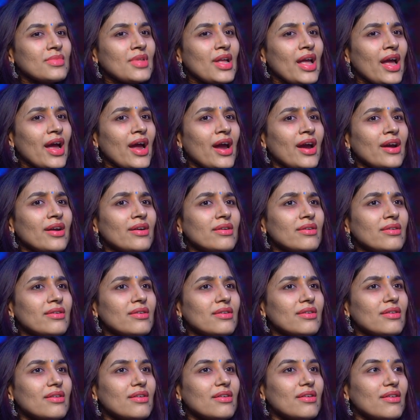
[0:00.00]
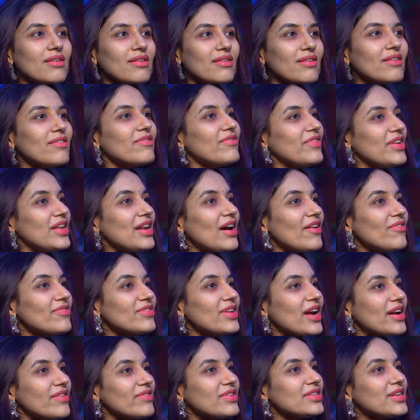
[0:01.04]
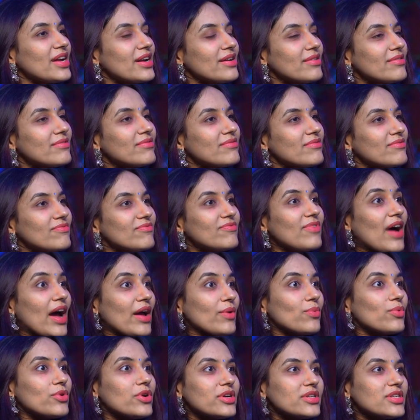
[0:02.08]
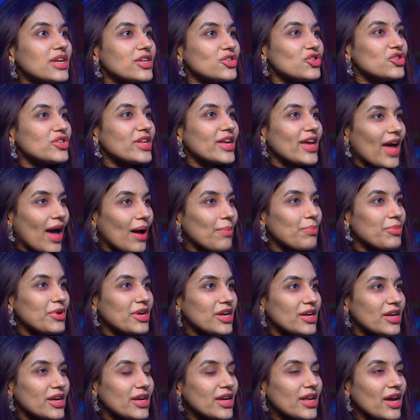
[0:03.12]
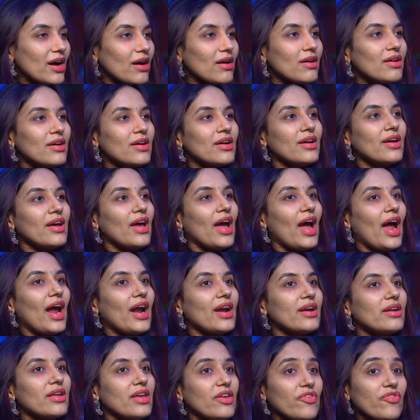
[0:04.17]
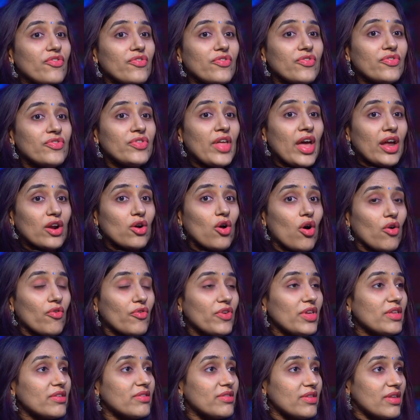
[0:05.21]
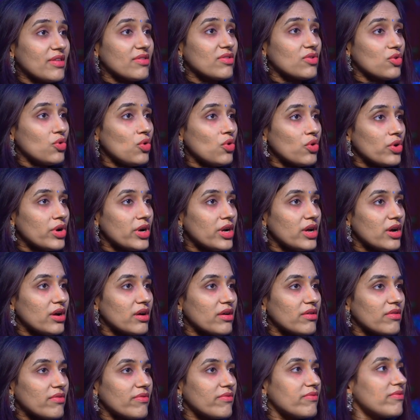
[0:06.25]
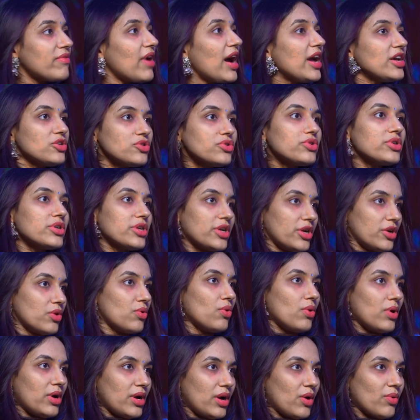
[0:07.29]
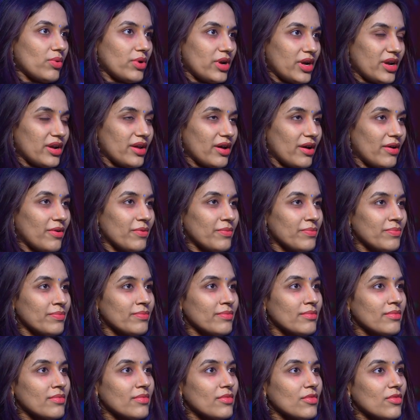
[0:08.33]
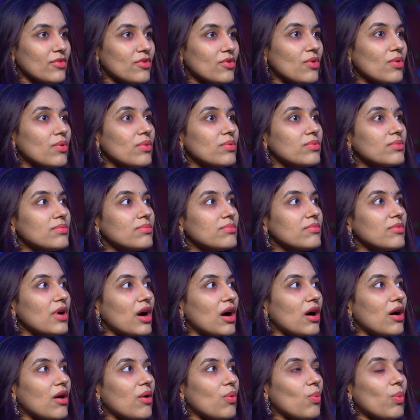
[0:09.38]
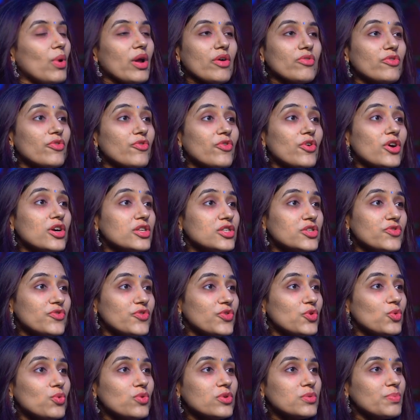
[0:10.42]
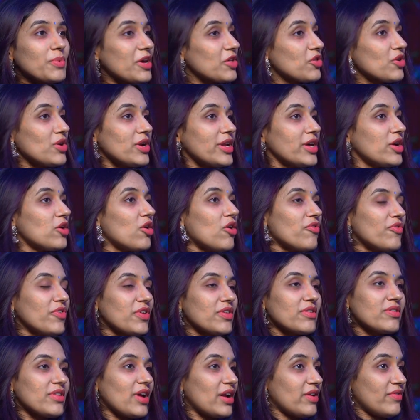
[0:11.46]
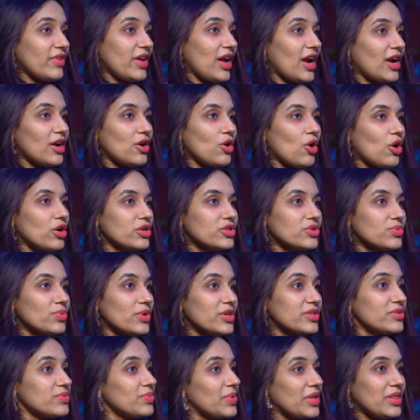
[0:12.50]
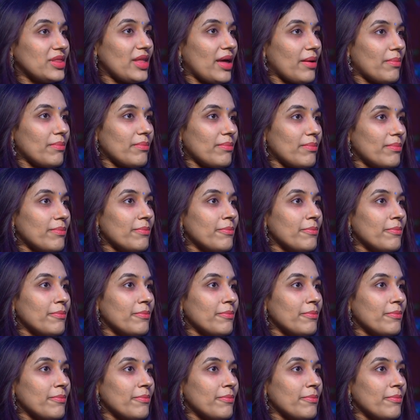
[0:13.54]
And we loved that. We said, why wouldn't such a thing happen in India? And if their coffee is this good, why shouldn't it go around India? So one of the first few specialty coffees that we had launched was with them.